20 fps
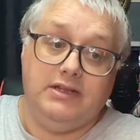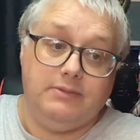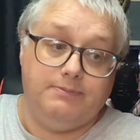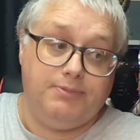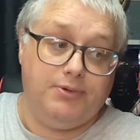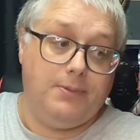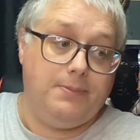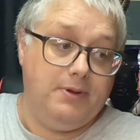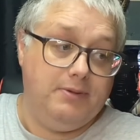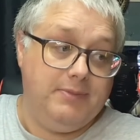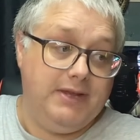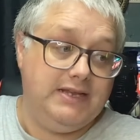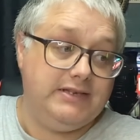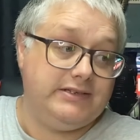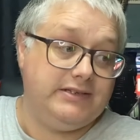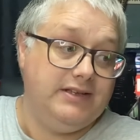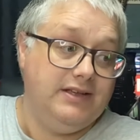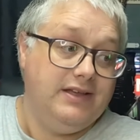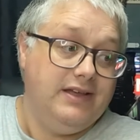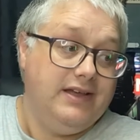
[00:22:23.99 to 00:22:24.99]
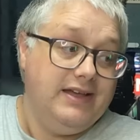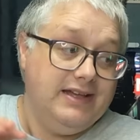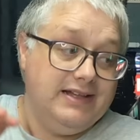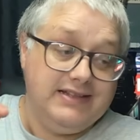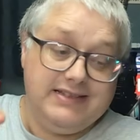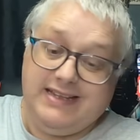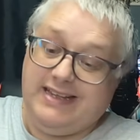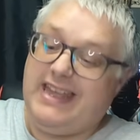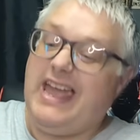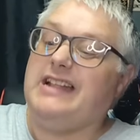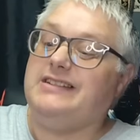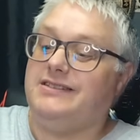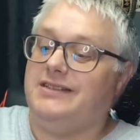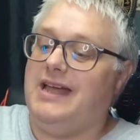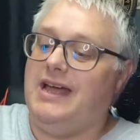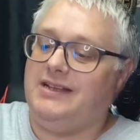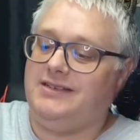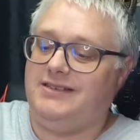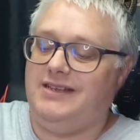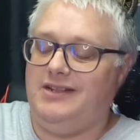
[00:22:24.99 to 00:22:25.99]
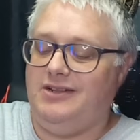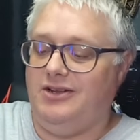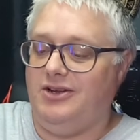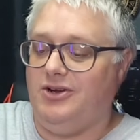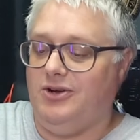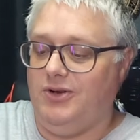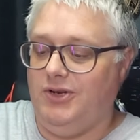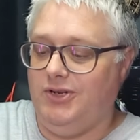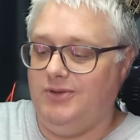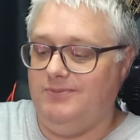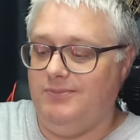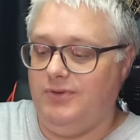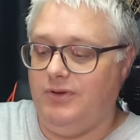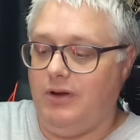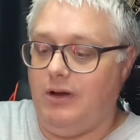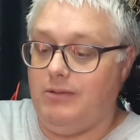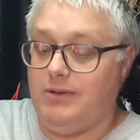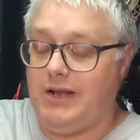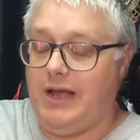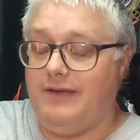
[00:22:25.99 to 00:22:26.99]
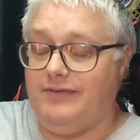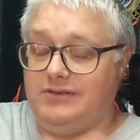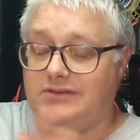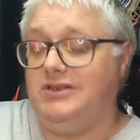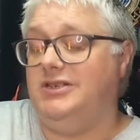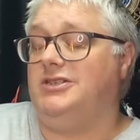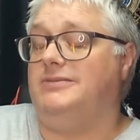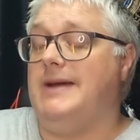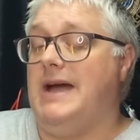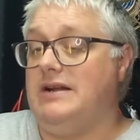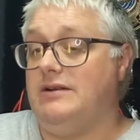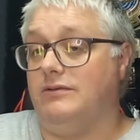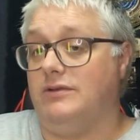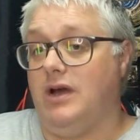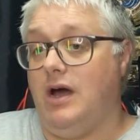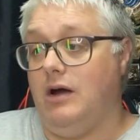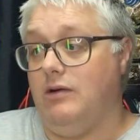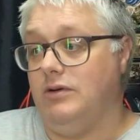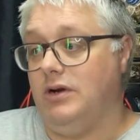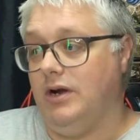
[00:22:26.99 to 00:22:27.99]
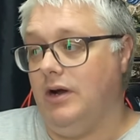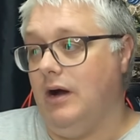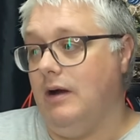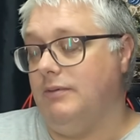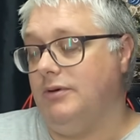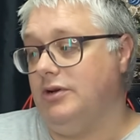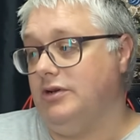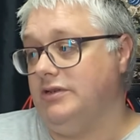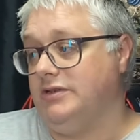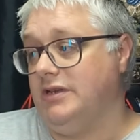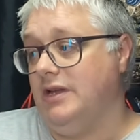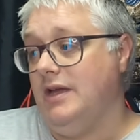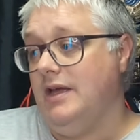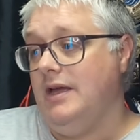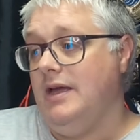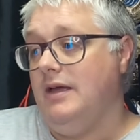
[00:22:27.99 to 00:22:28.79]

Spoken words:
Now, the problem is, to get to that center column, I would have to dismantle the whole car because